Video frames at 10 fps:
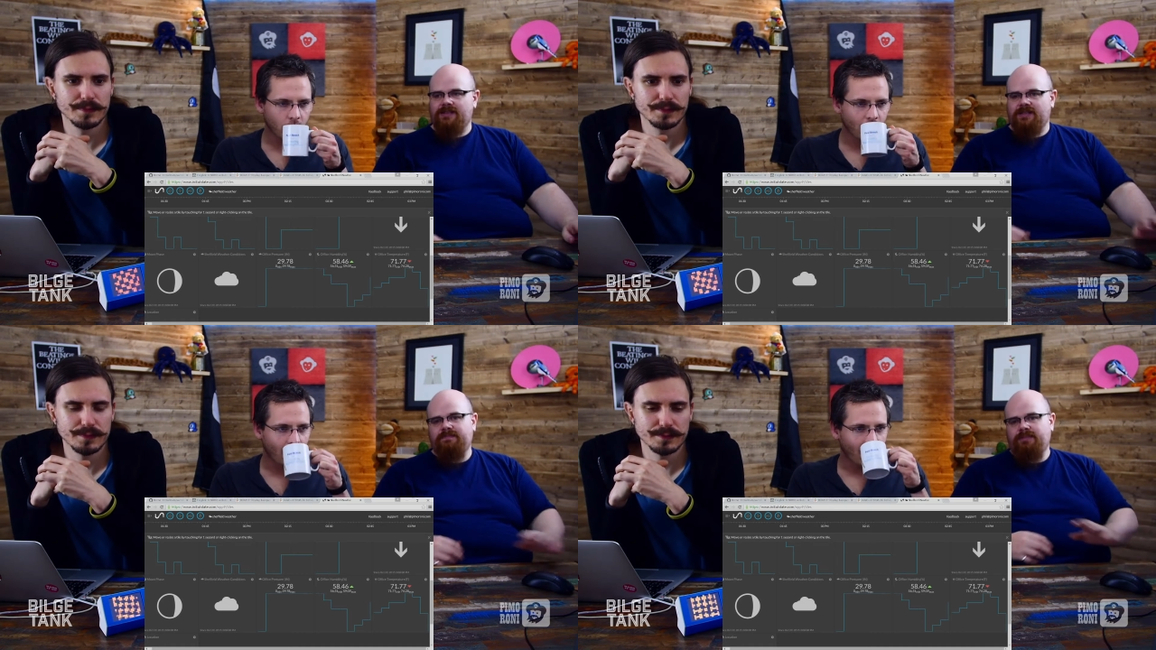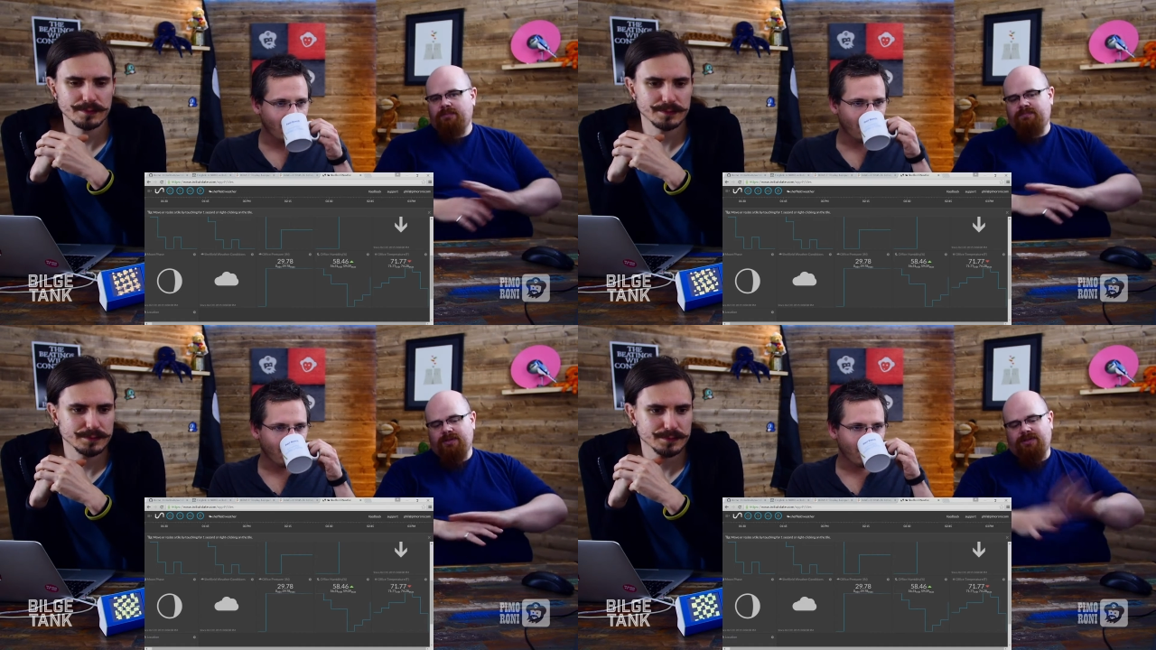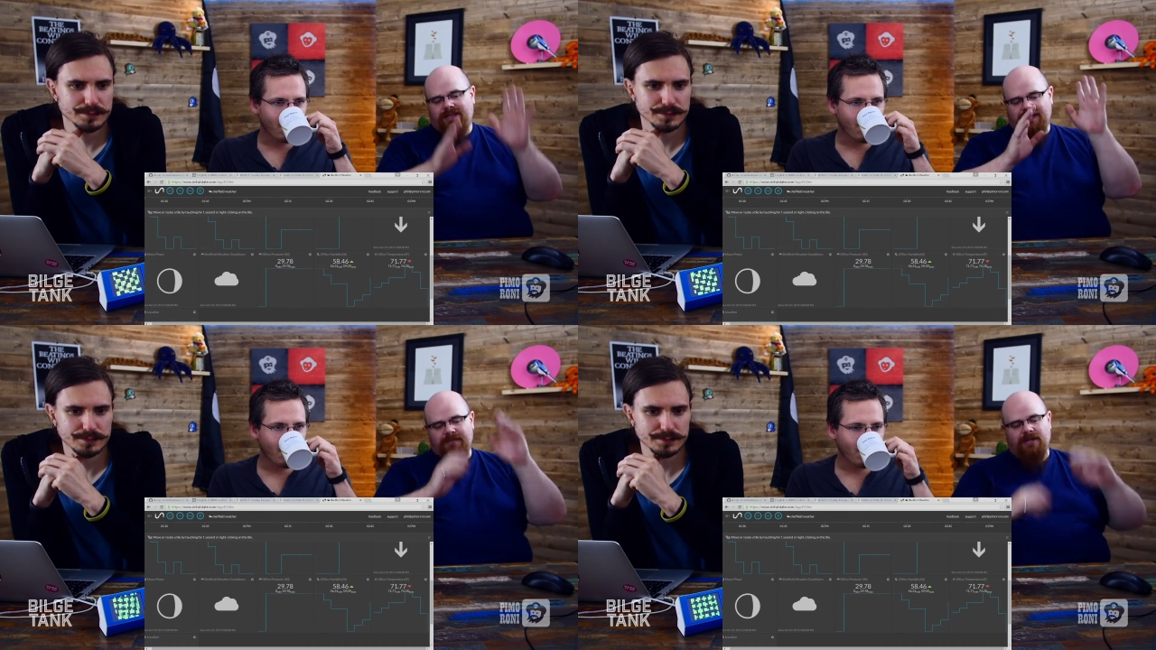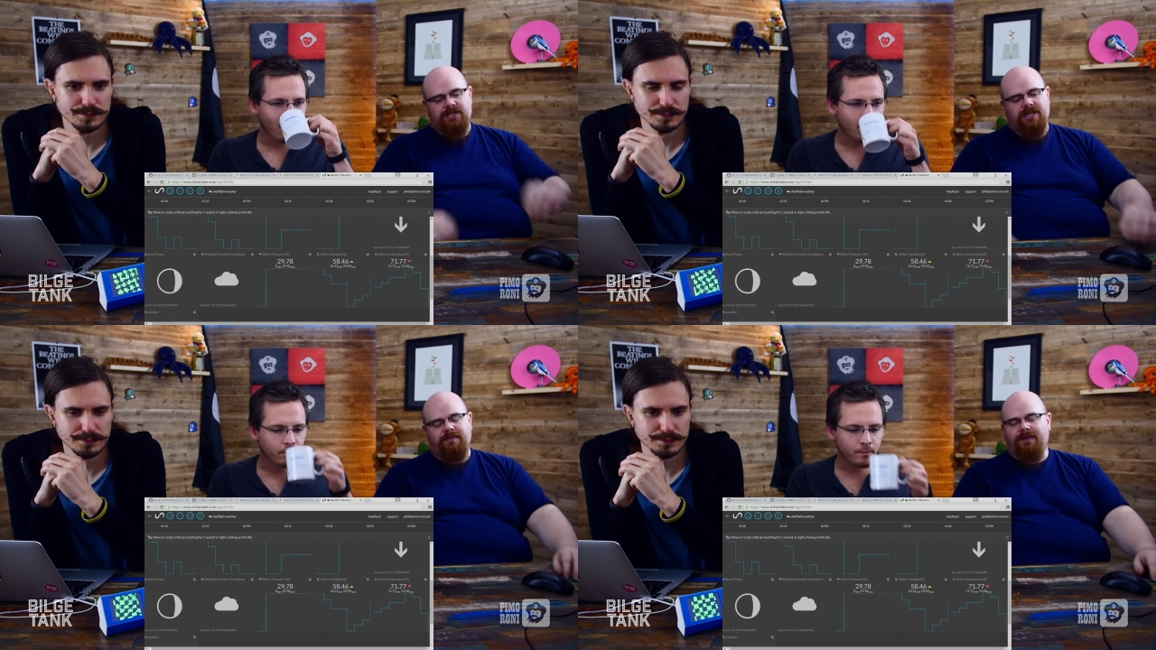Speaker 1: just put put the Pi
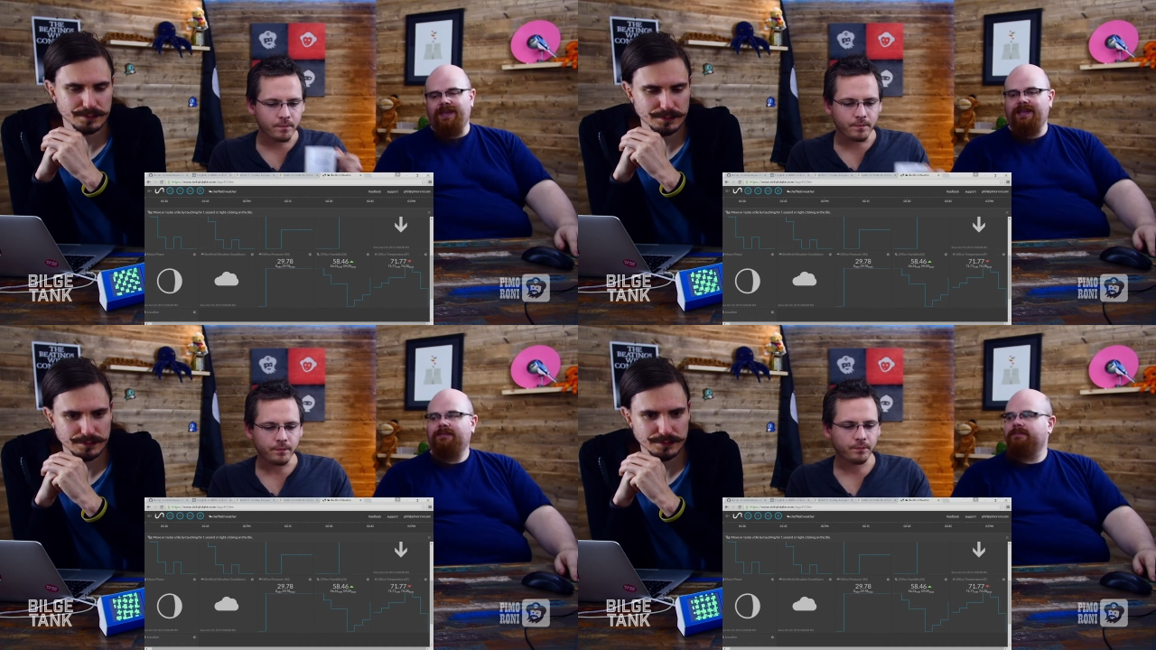chip on there.